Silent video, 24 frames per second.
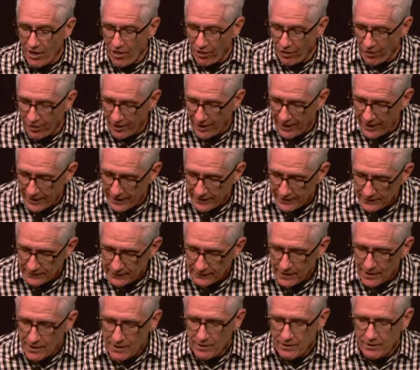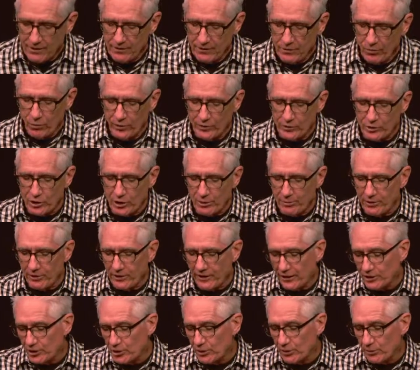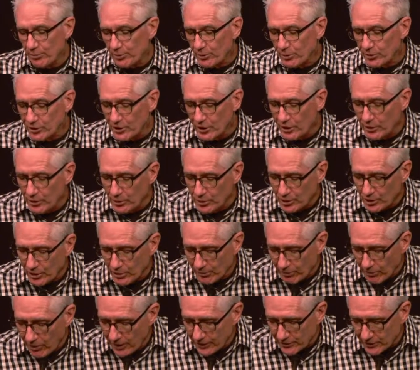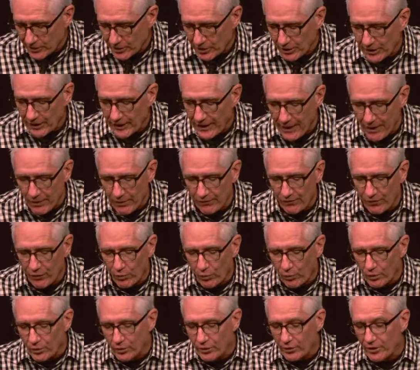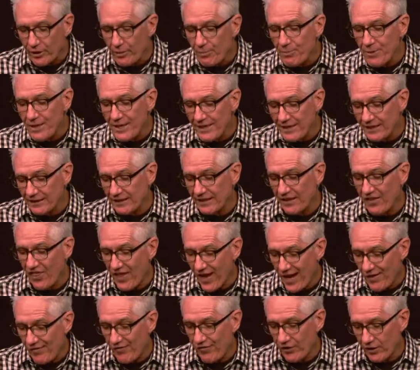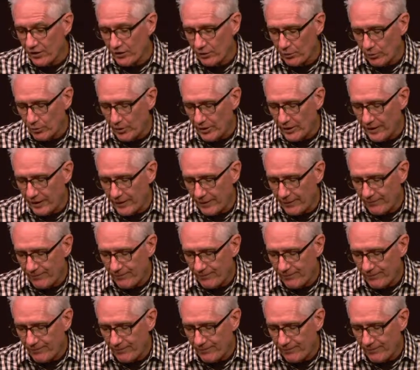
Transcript: Then, when tribulation or persecution arises on account of the word, immediately they fall away.